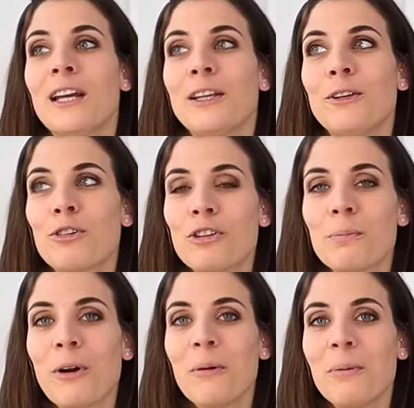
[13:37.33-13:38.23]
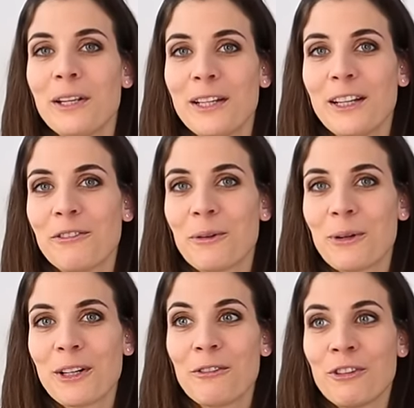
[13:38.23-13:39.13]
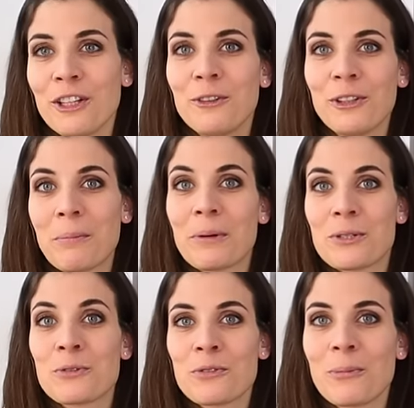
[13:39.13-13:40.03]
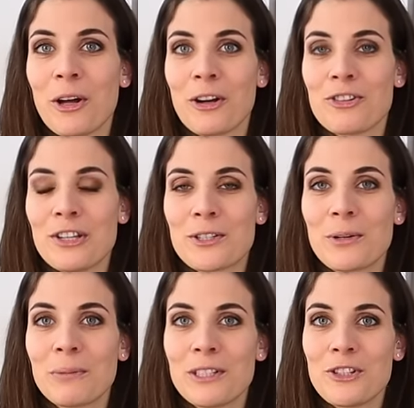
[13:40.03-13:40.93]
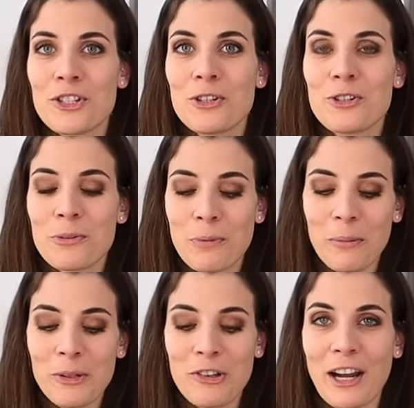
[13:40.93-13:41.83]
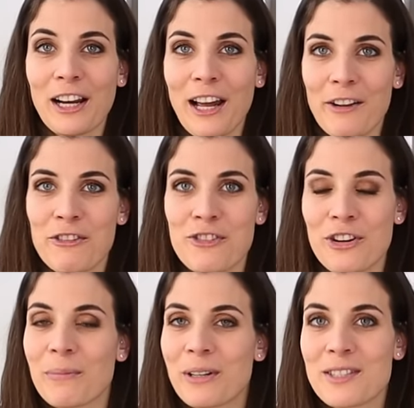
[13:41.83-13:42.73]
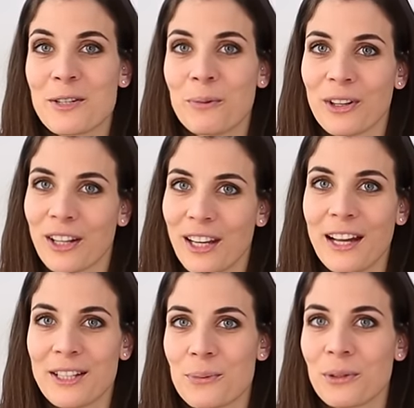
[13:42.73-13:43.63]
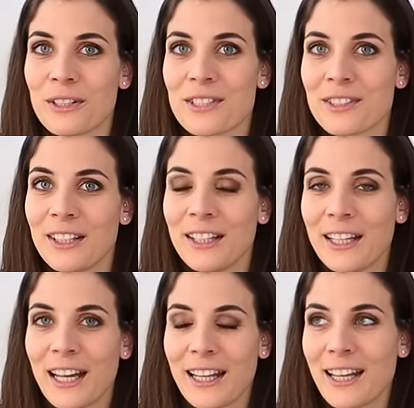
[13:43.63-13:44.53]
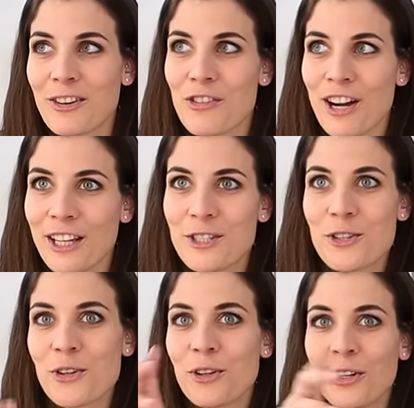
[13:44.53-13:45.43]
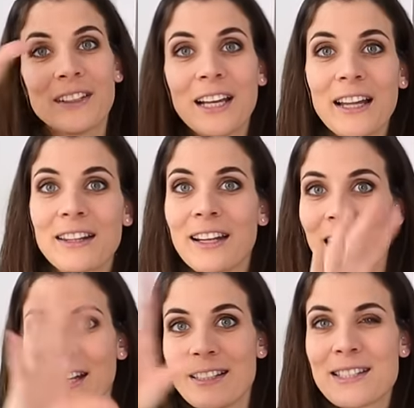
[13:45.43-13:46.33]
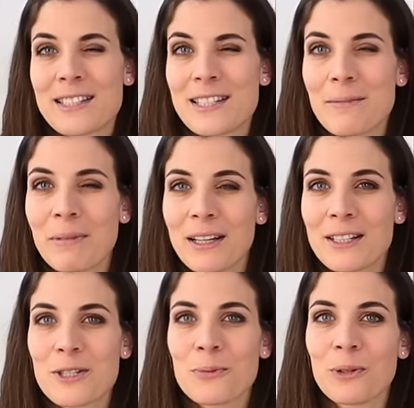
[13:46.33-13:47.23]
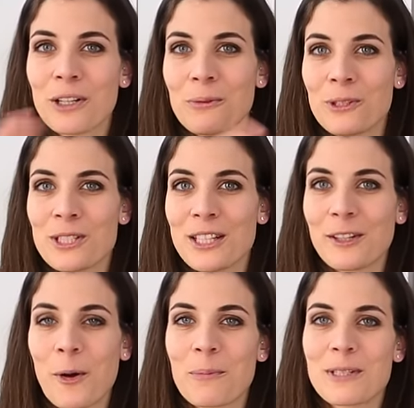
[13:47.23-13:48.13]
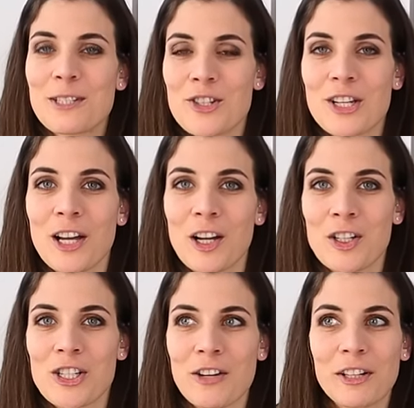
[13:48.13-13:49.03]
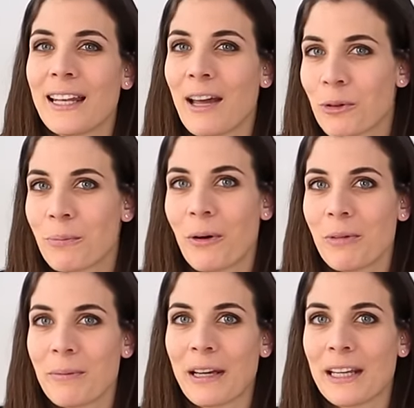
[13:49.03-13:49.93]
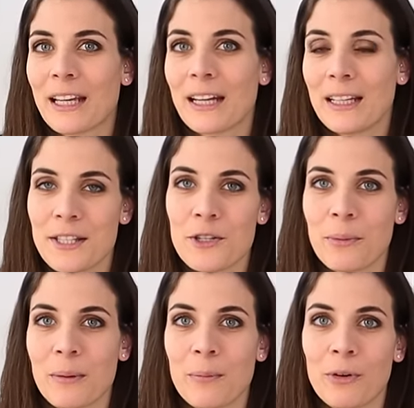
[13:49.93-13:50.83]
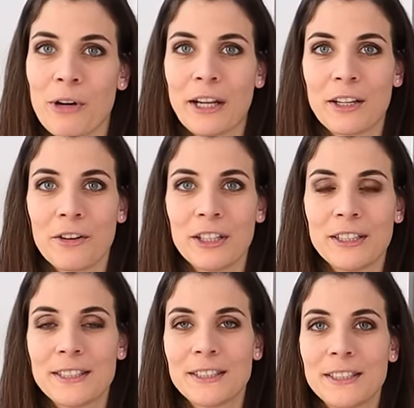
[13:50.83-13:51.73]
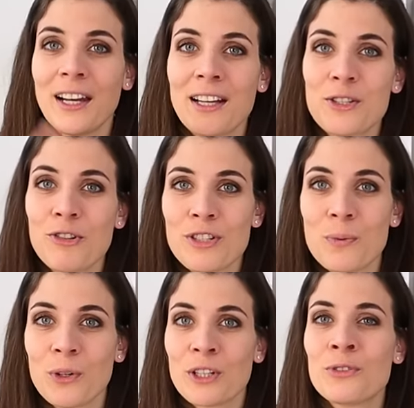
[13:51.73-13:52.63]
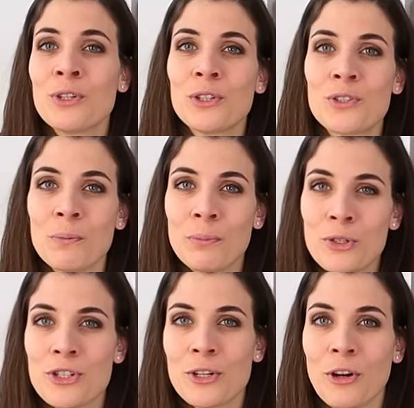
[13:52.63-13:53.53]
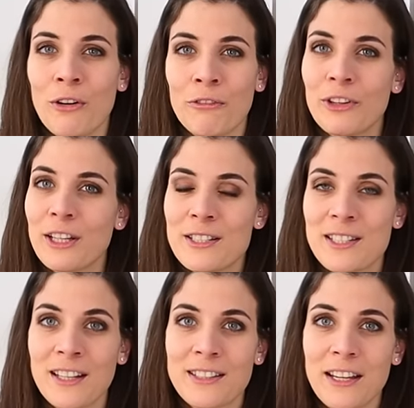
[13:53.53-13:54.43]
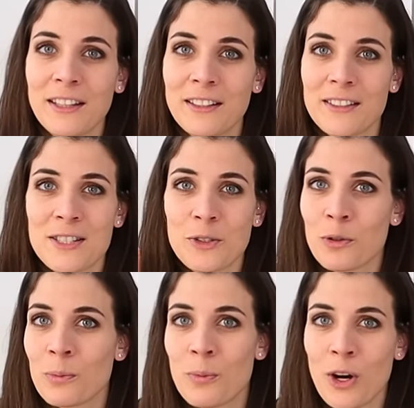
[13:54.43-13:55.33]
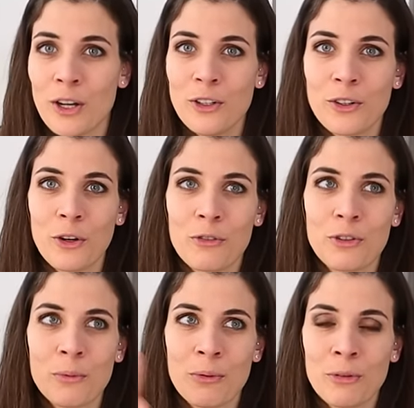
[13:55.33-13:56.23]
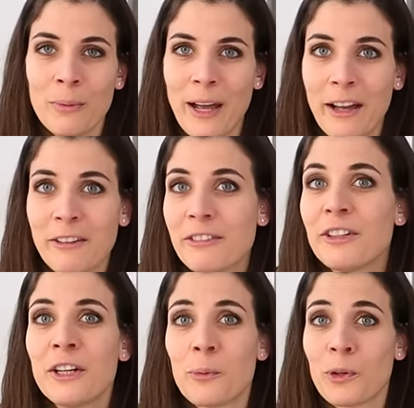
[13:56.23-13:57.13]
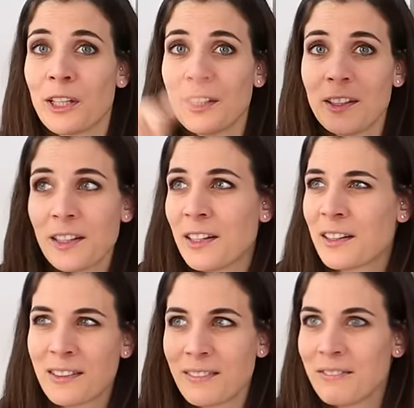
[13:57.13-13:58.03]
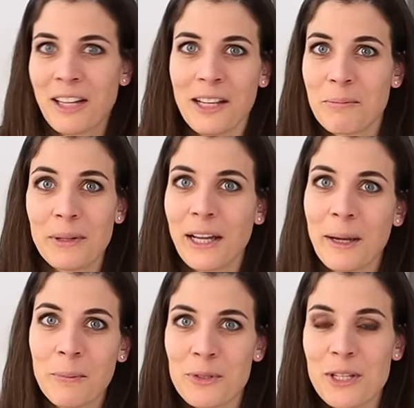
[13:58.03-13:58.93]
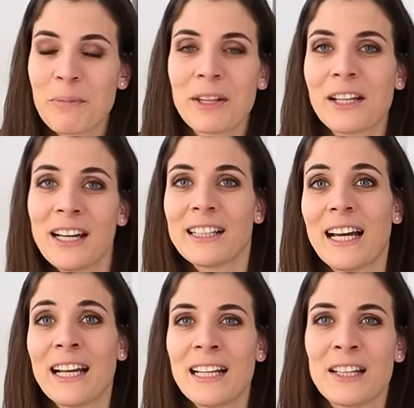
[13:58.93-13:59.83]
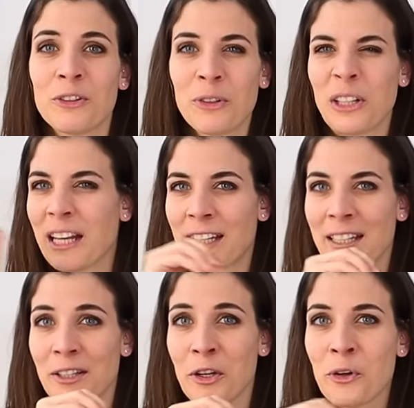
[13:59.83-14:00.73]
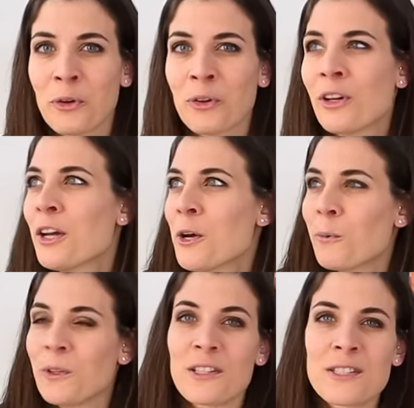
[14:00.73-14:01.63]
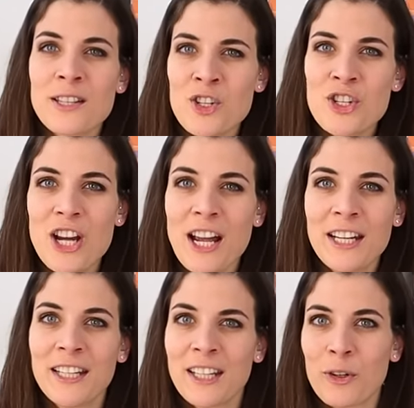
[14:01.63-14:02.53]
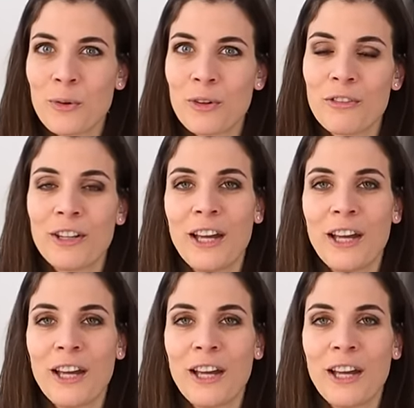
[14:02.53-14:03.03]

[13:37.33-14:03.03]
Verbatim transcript: you should probably if you want to redo the puzzles from last year's competition, you should probably check live stream and see what the light was and then try to get the lights similar to what it was at a competition last year and that would probably make it a little bit more accurate. Unless you just want to do to boost your confidence then take the storm one you know from group F when they did it at 9 p.m. or something like that and do it like at noon with the sun shining and all of